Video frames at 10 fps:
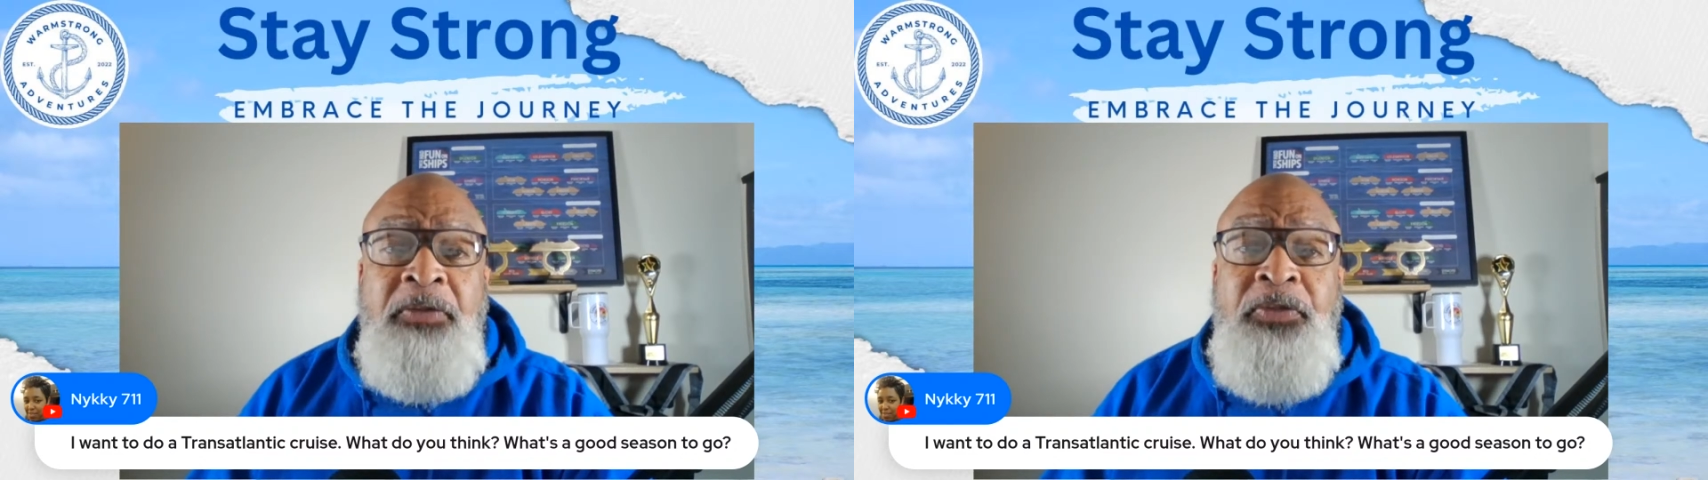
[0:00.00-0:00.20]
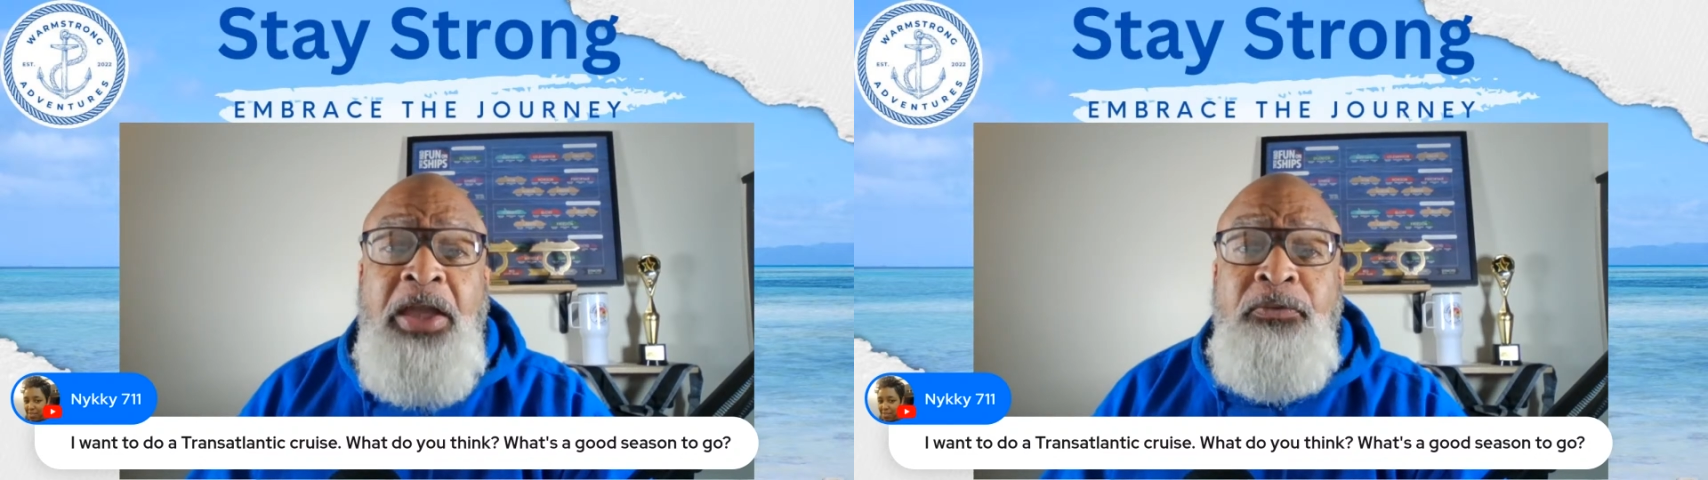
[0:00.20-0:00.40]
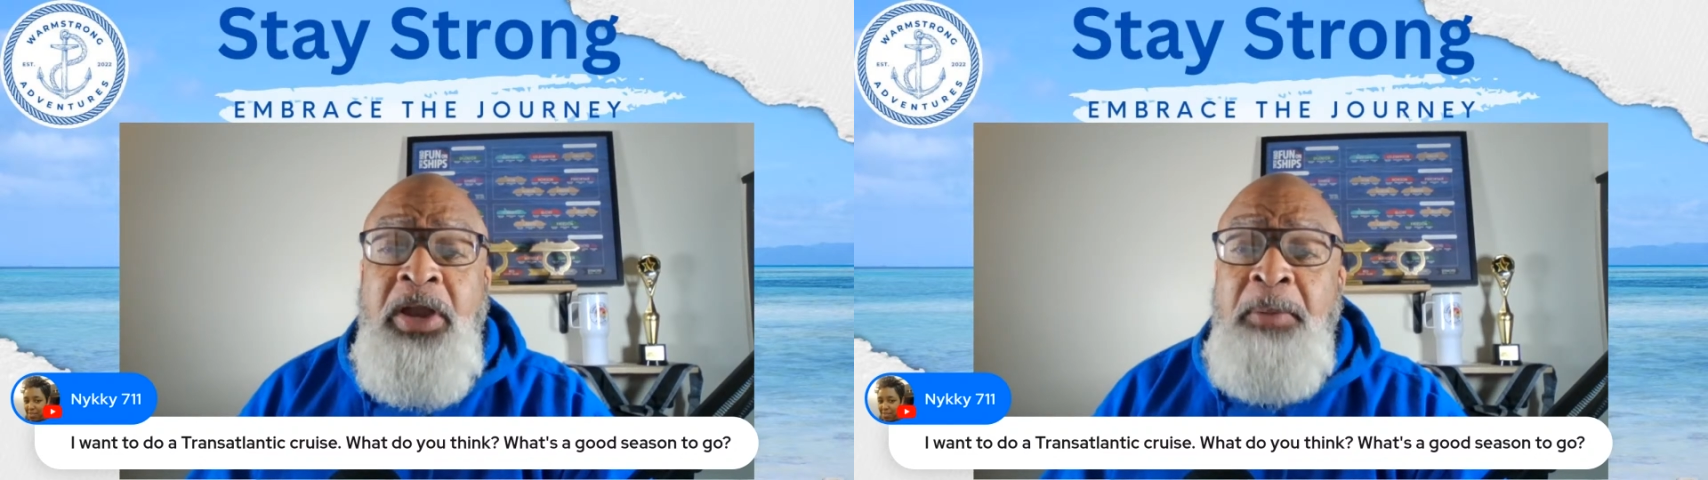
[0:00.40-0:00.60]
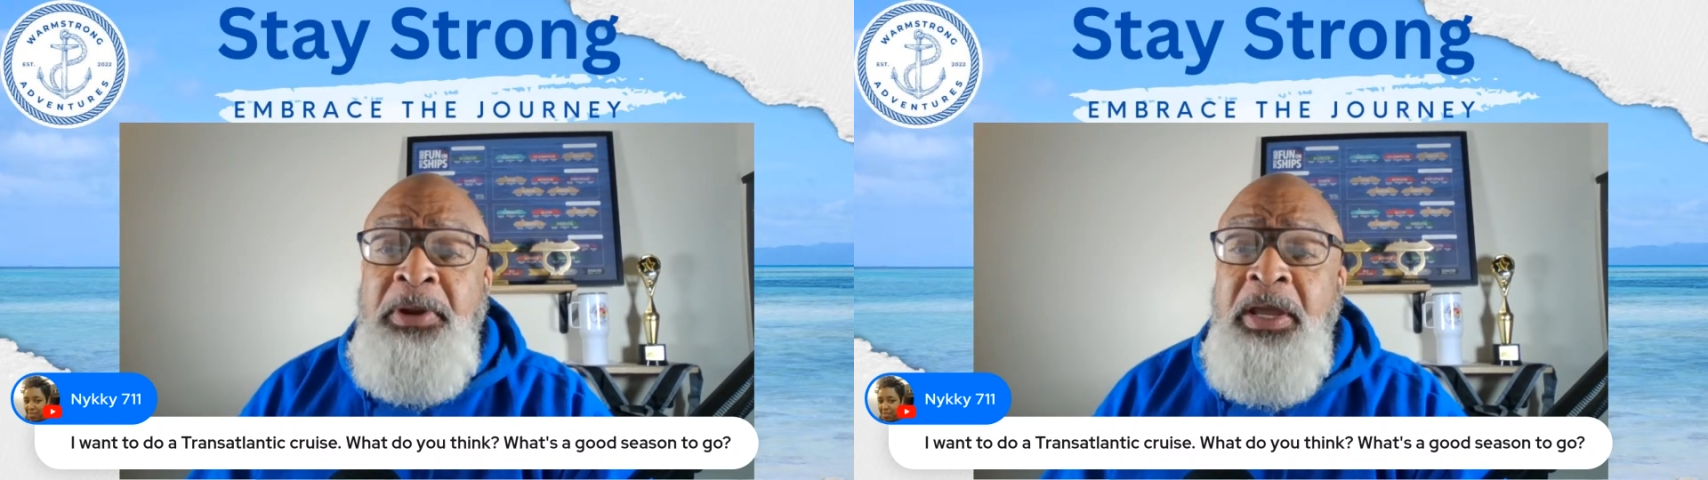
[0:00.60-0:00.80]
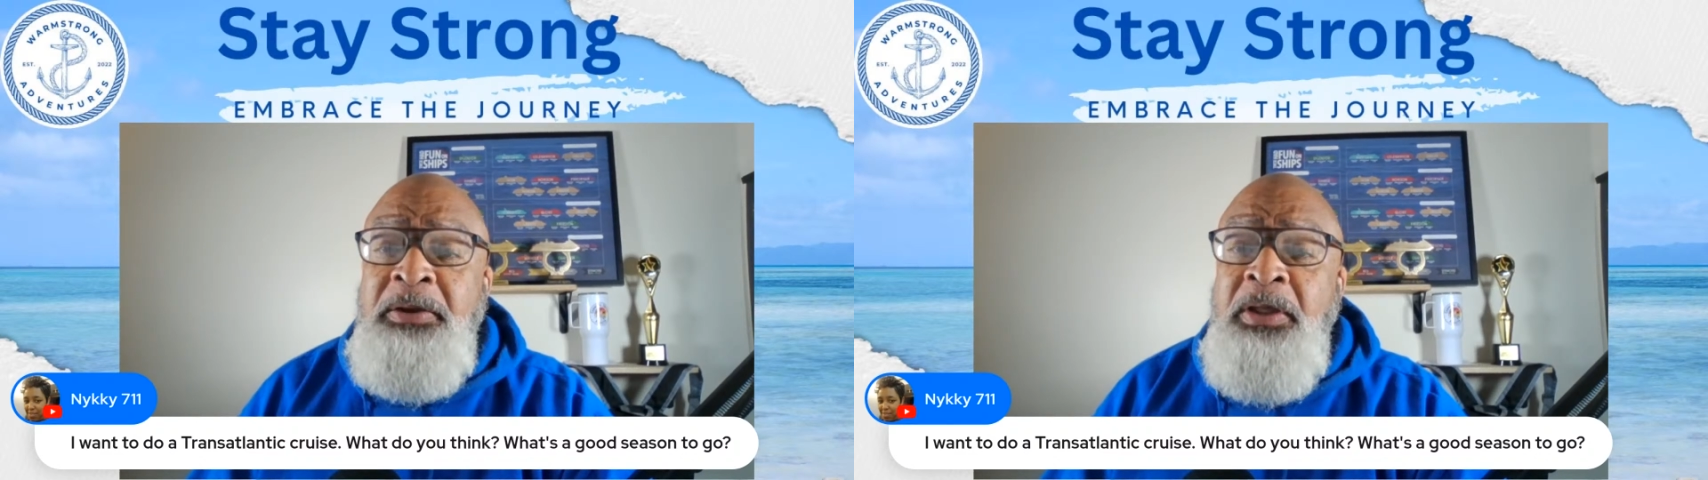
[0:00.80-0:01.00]
thank you for coming
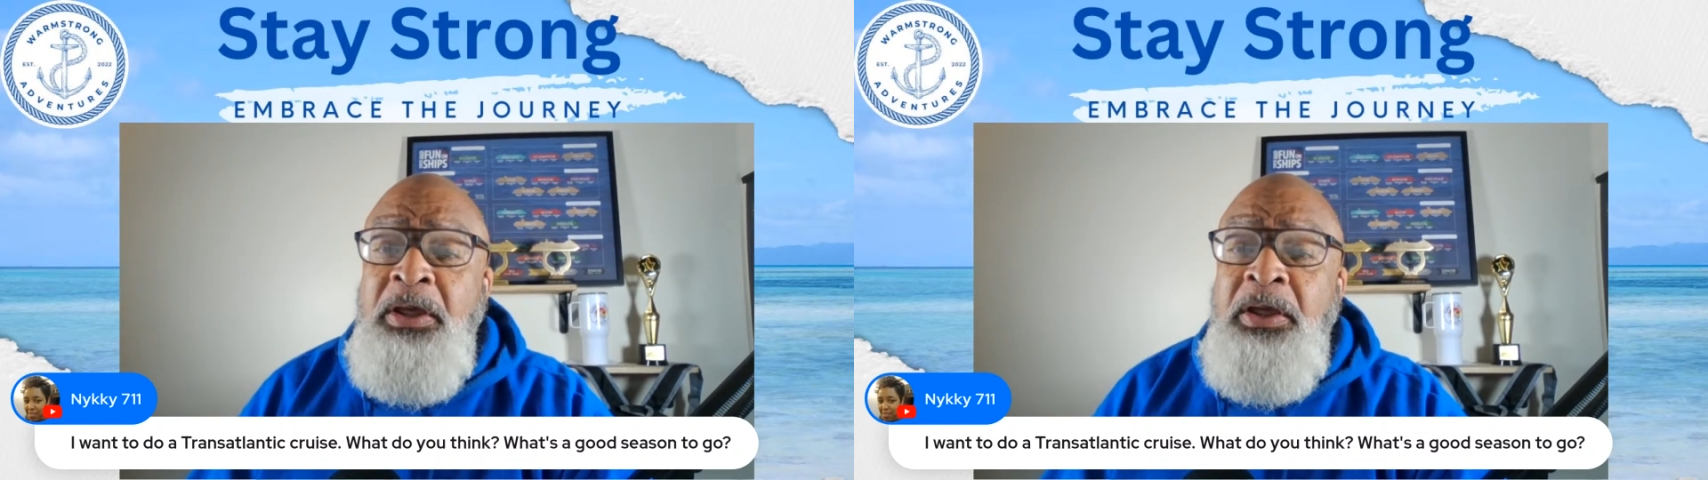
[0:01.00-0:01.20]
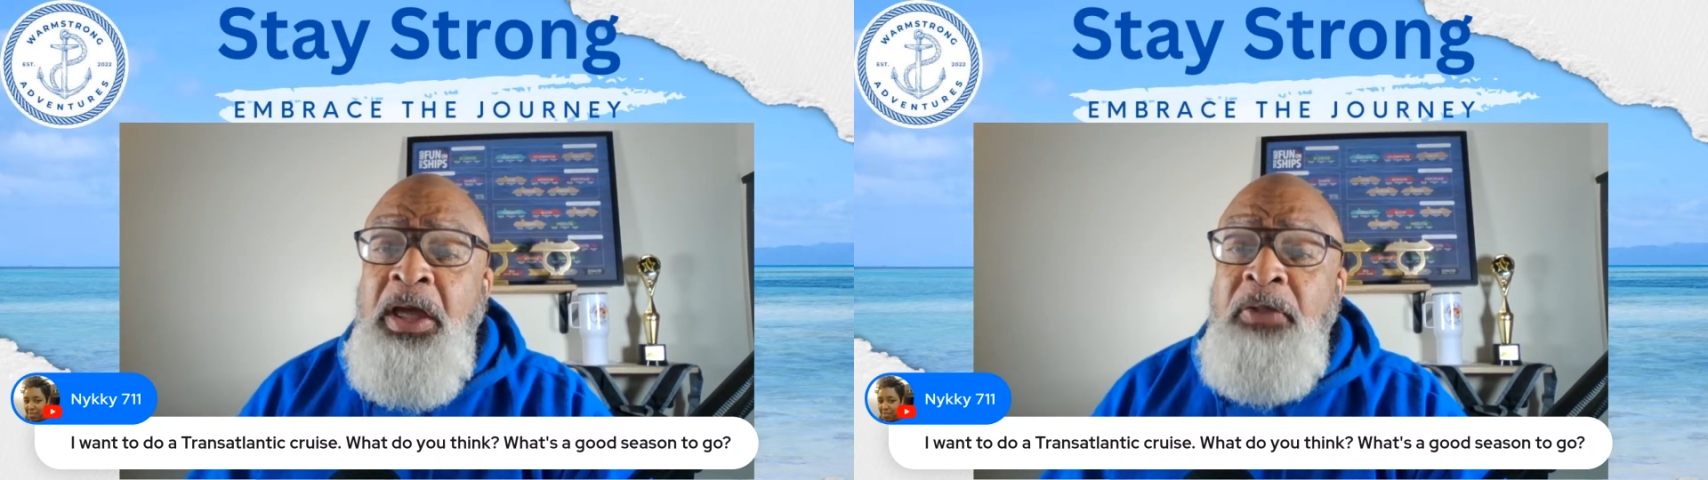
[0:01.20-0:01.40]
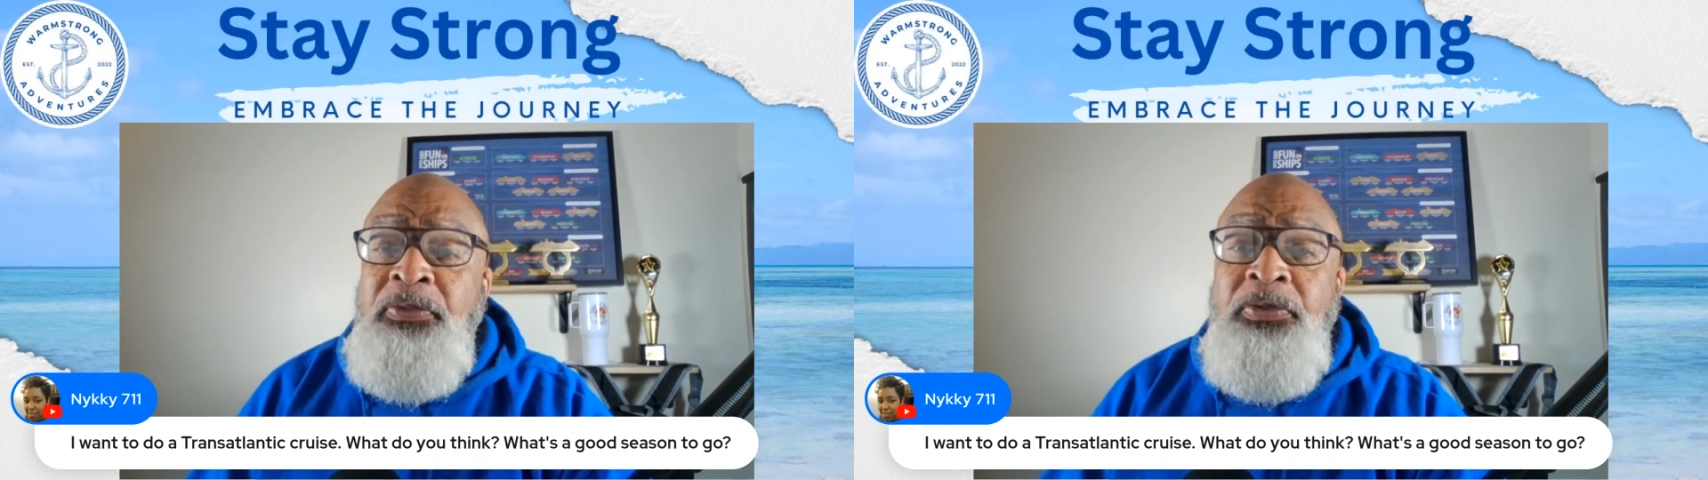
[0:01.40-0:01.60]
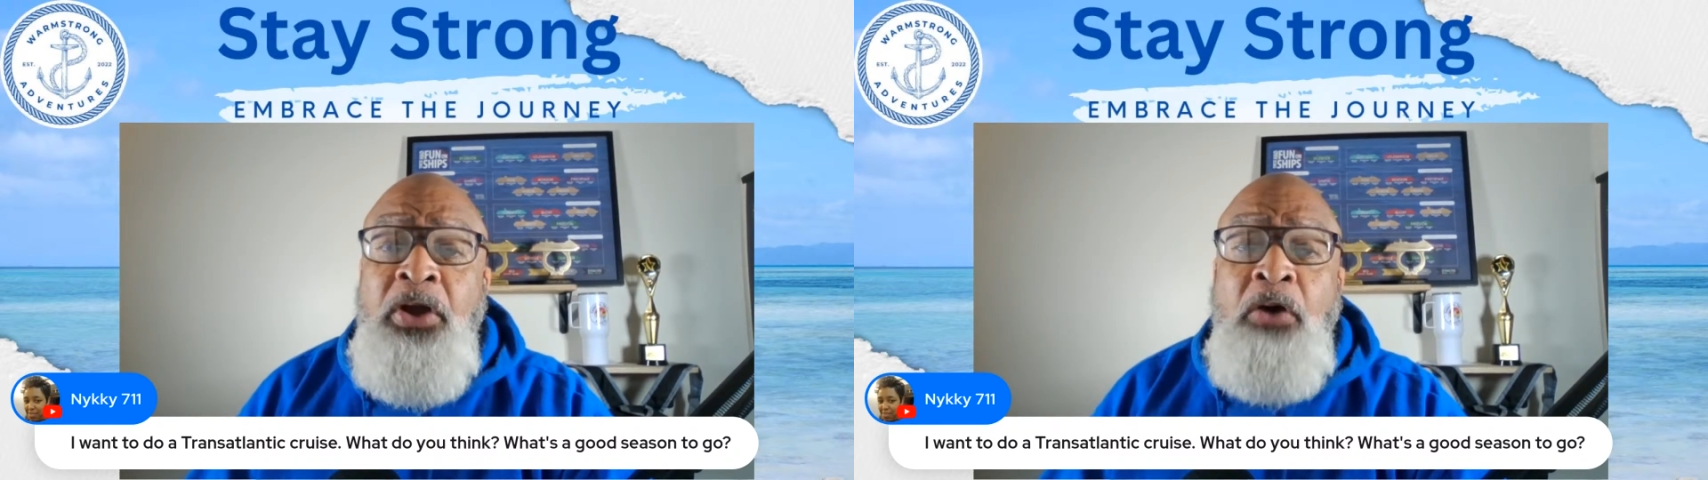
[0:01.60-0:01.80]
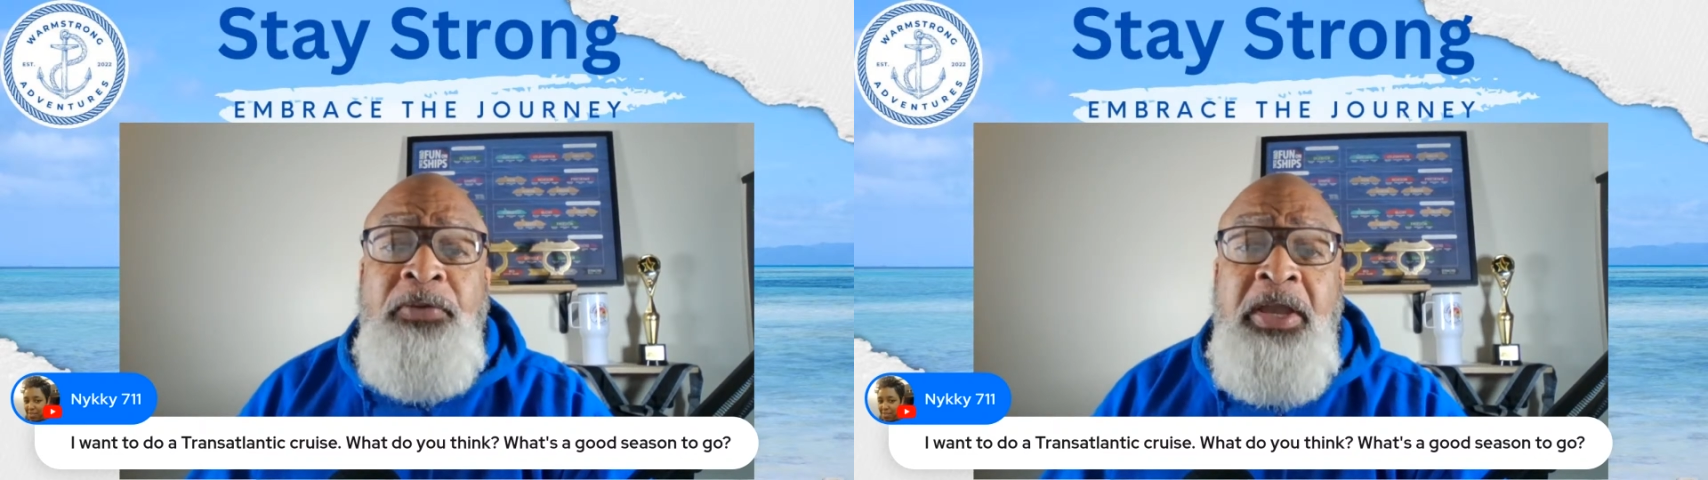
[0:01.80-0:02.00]
in.
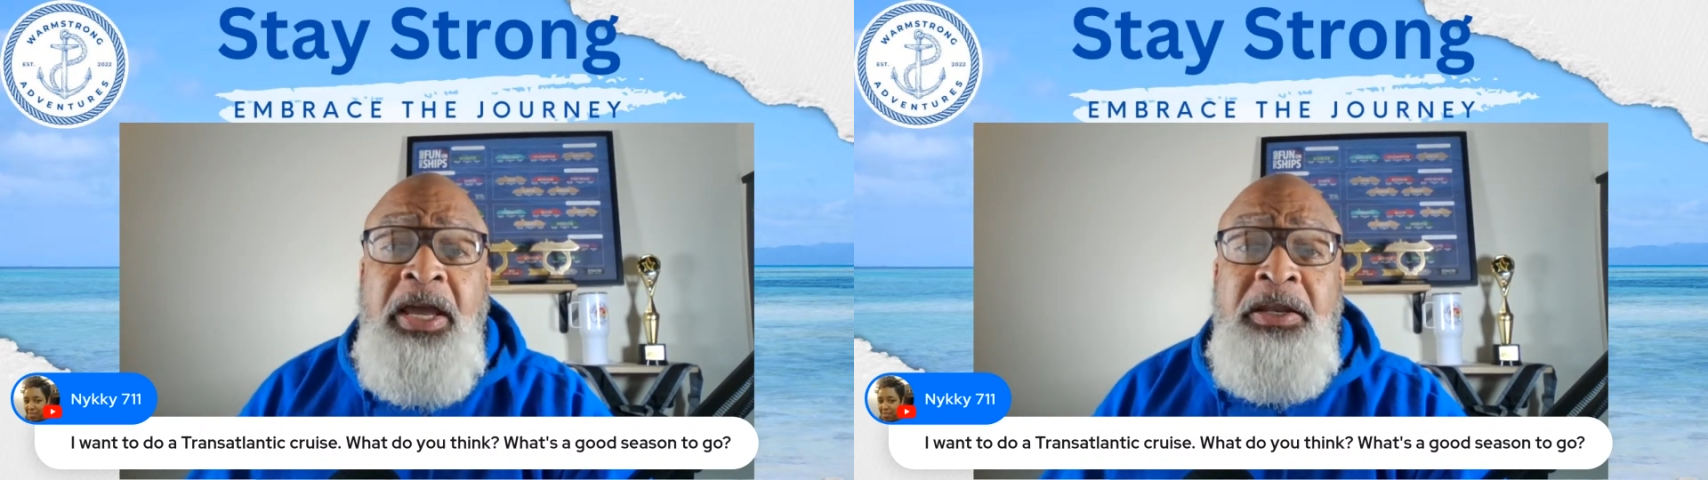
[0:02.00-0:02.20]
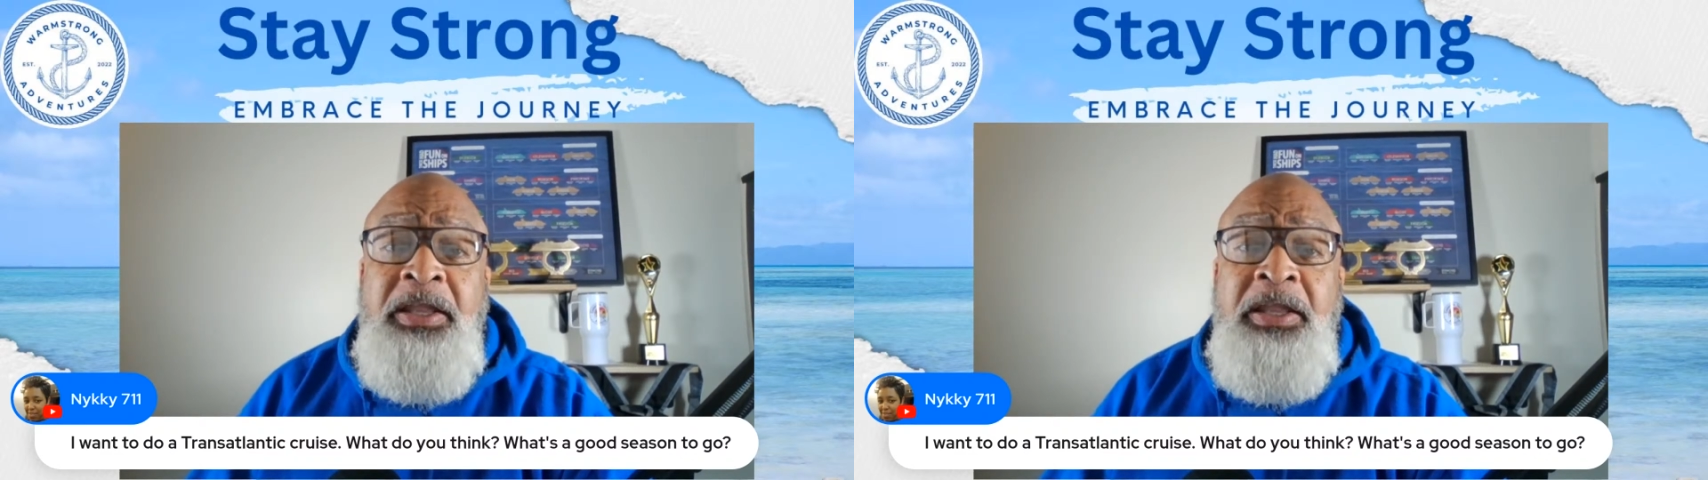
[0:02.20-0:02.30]
Don't forget